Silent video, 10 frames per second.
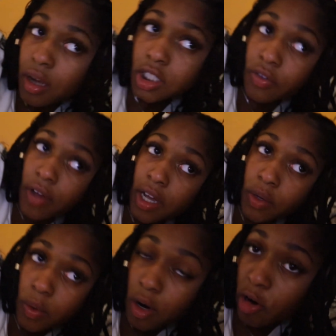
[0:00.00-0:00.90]
Javon
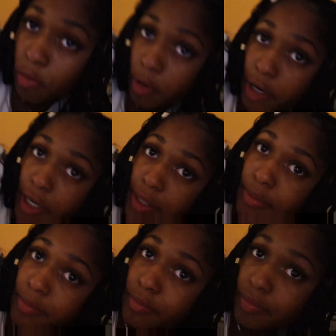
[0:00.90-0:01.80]
doing homework.
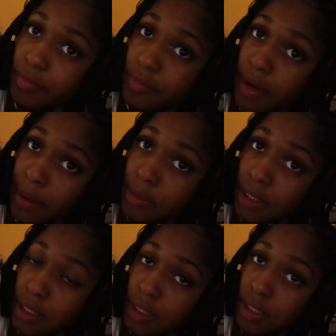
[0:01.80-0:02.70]
I'm
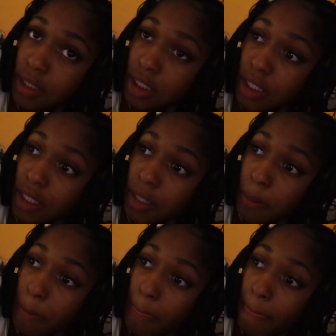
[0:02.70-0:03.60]
just chilling.
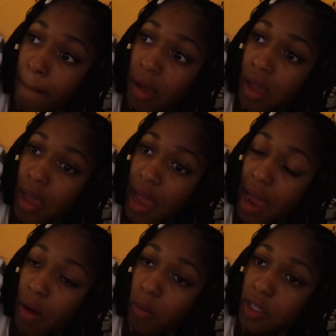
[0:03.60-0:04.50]

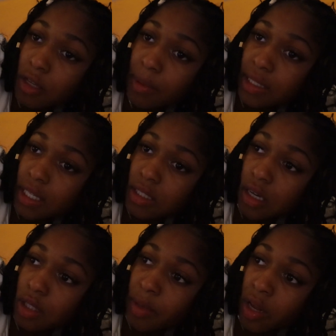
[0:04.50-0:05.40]
I was gonna make
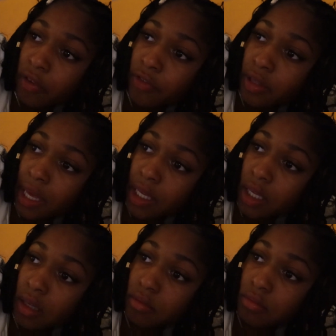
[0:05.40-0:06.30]
TikToks, but I don't feel like
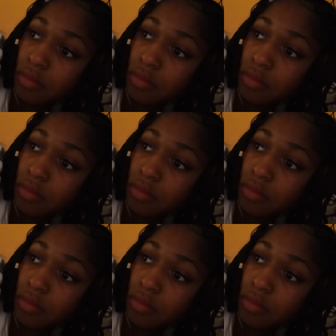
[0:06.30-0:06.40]
it.